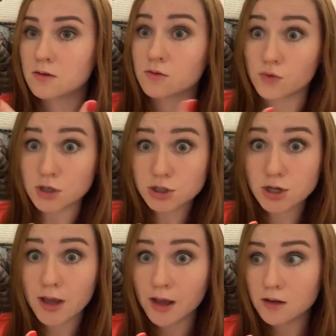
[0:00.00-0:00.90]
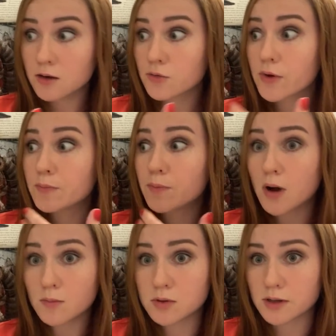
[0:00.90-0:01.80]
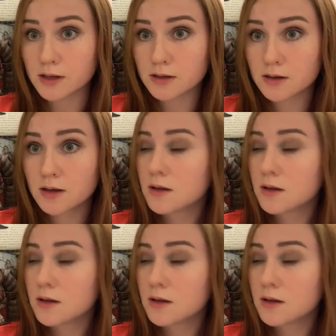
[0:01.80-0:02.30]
Russia had a republic